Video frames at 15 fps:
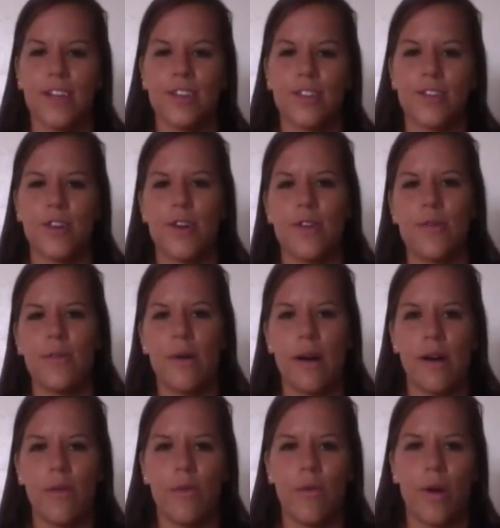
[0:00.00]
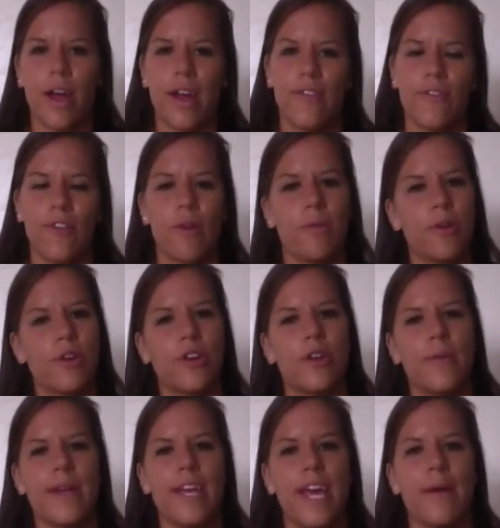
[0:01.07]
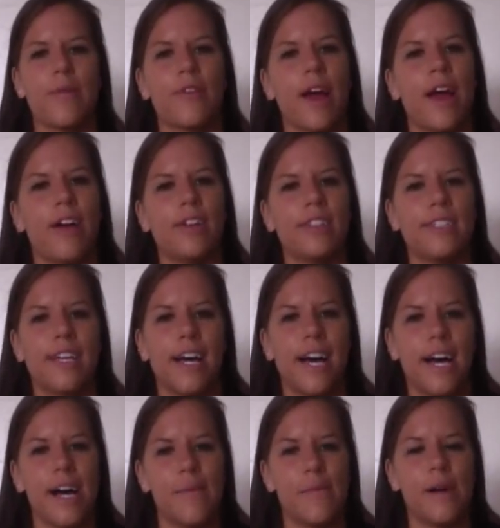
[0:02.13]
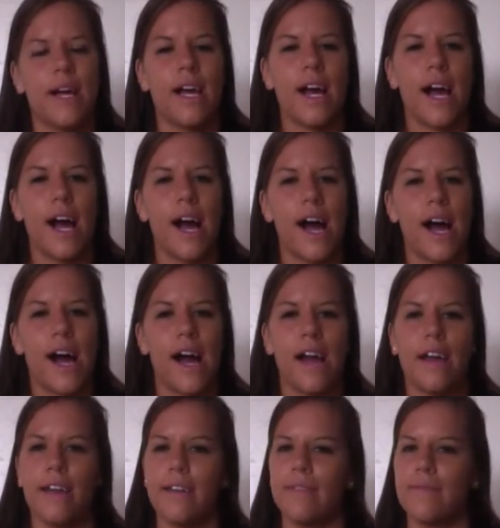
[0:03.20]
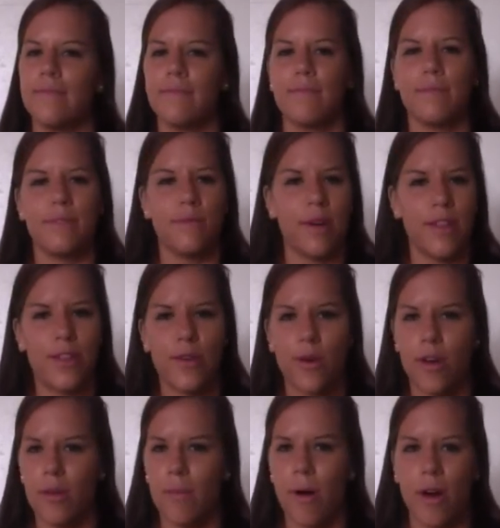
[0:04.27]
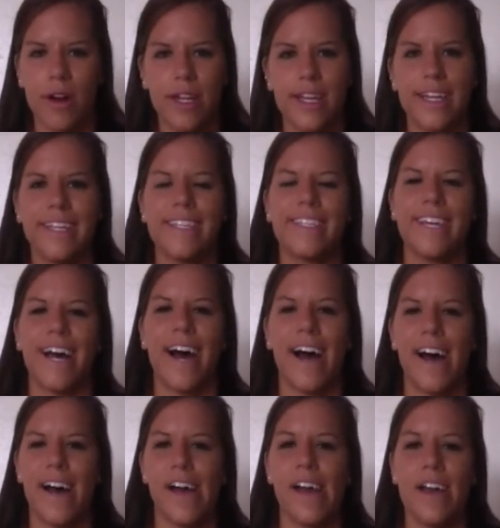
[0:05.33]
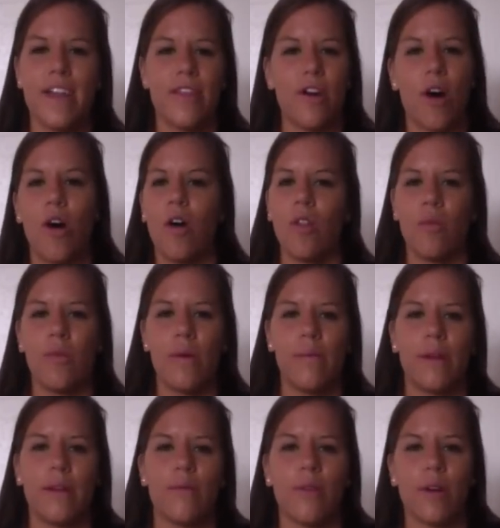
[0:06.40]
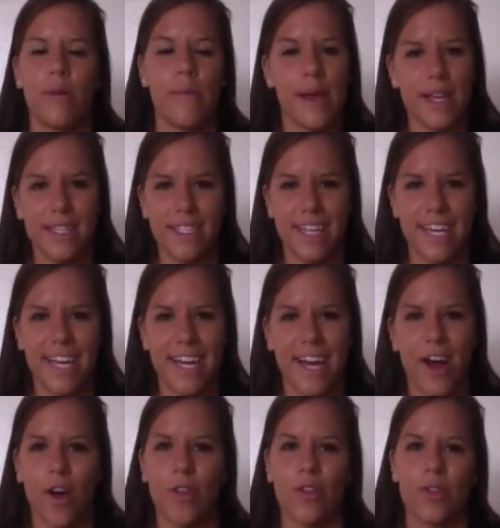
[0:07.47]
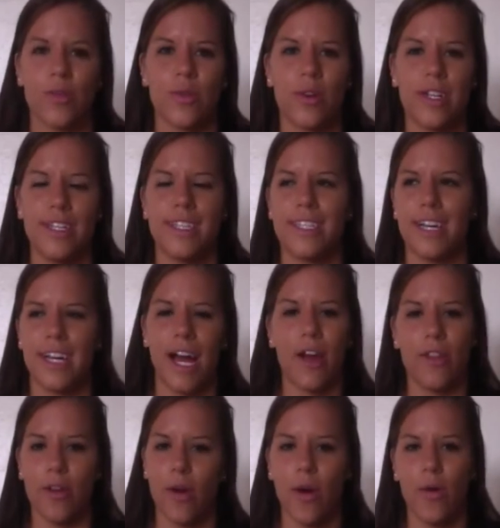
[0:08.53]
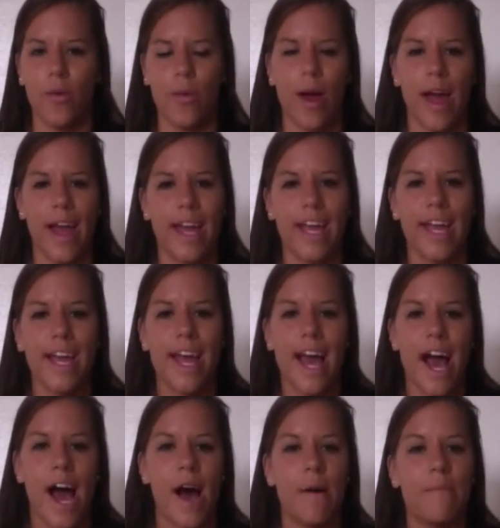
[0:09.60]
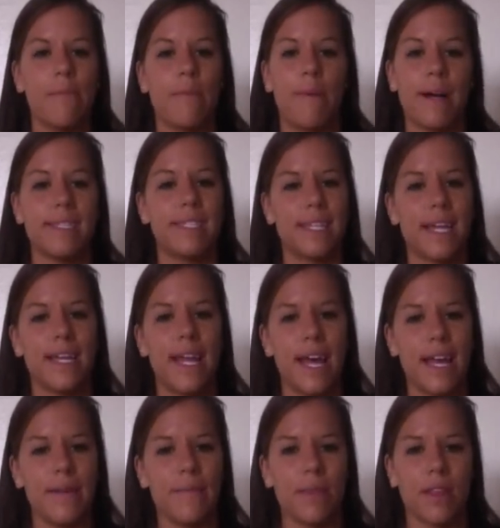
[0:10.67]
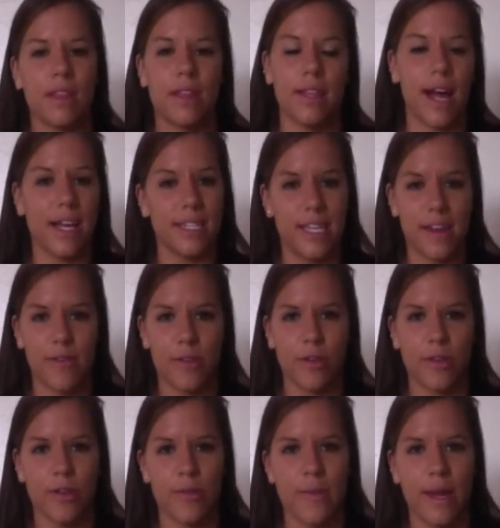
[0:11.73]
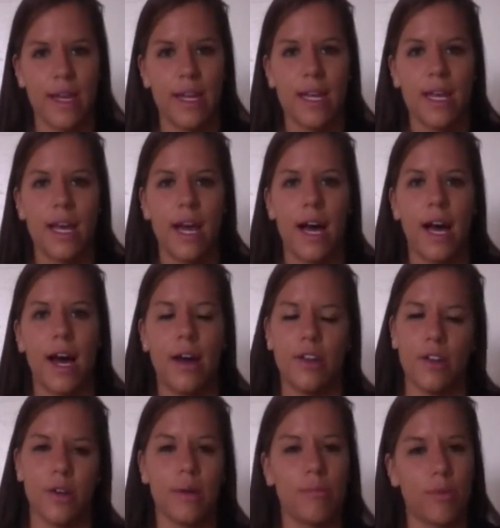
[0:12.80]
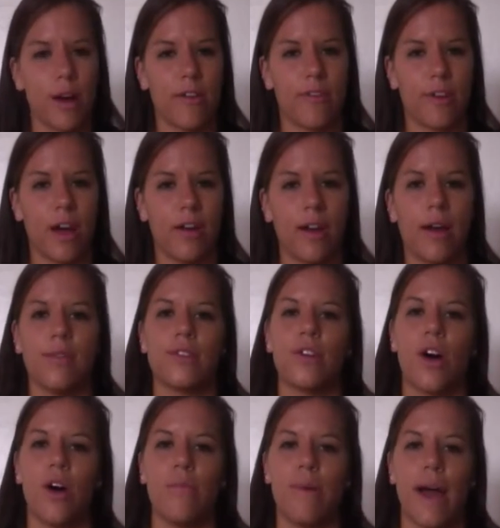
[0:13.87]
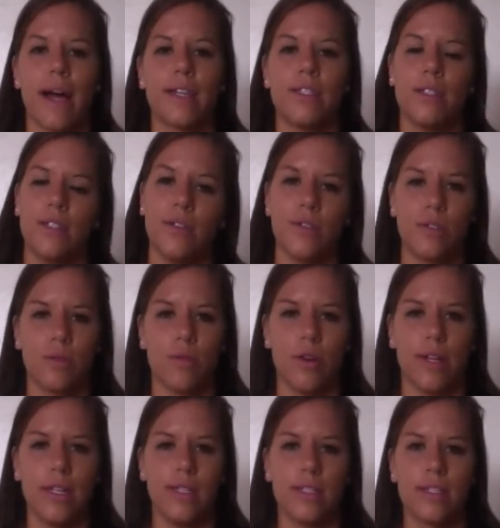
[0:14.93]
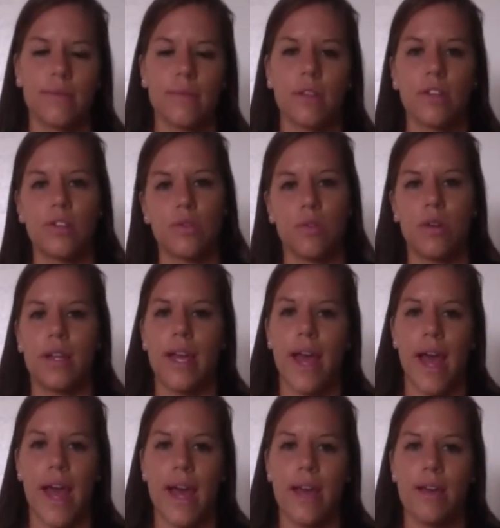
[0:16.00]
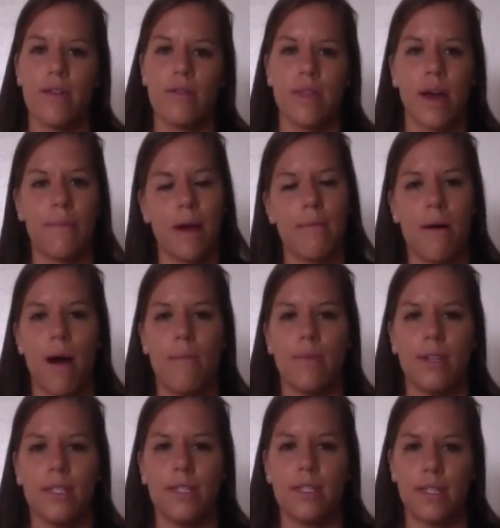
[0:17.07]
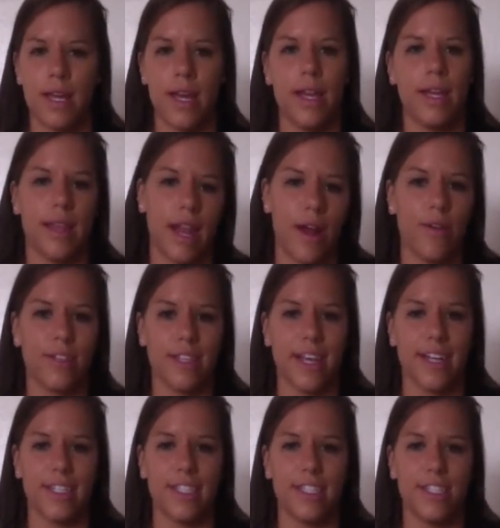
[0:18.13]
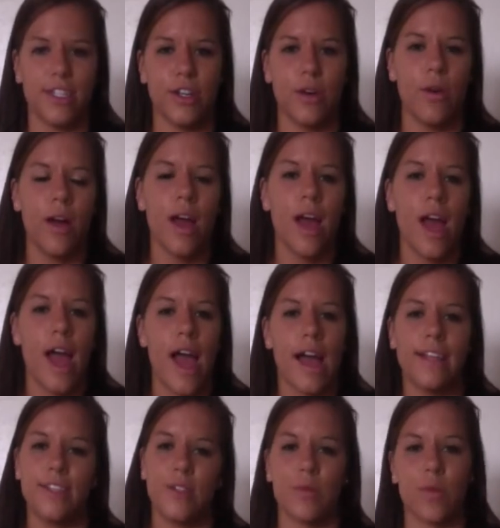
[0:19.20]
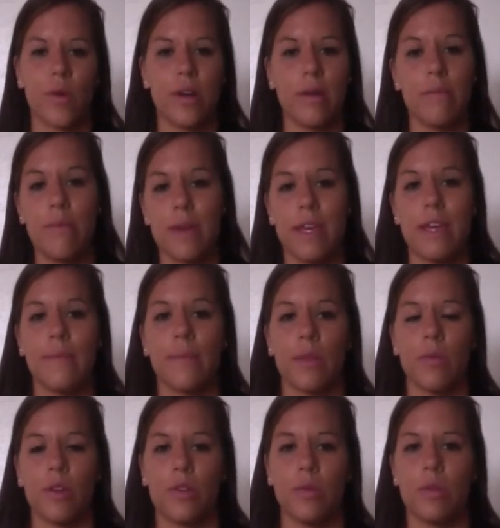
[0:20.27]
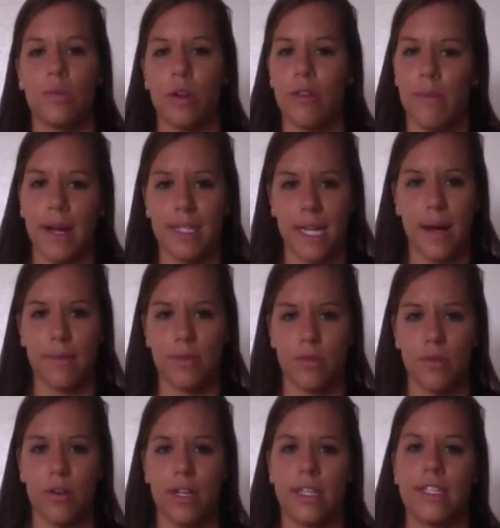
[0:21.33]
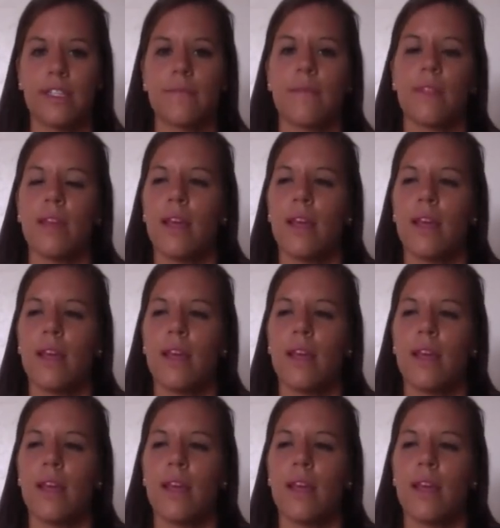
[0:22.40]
So when formal recruitment came around, um, I went to all the parties. Uh, all the women were amazing. All the sororities stuck out in their own way. Um, but by Sunday, the last day of recruitment, uh, during pref round, I was called back to two sororities sorority A, that my mom was in and that I was legacy to, and sorority B, which was one of my top sororities.